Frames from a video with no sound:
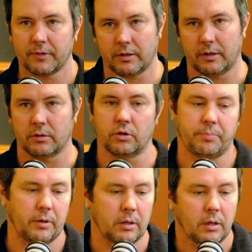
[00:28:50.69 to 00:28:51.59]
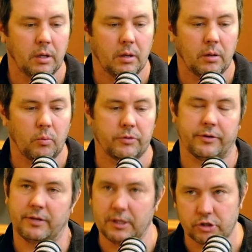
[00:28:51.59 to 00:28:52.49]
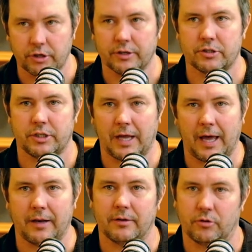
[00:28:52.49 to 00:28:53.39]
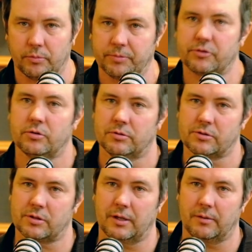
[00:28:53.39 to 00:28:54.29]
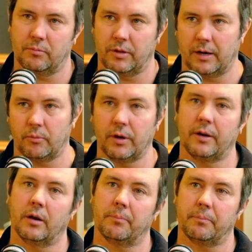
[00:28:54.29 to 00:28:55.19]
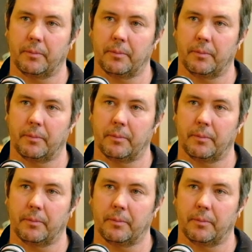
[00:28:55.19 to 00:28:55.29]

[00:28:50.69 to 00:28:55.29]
Clara Luper was a teacher and she had a group of students that, that had written a,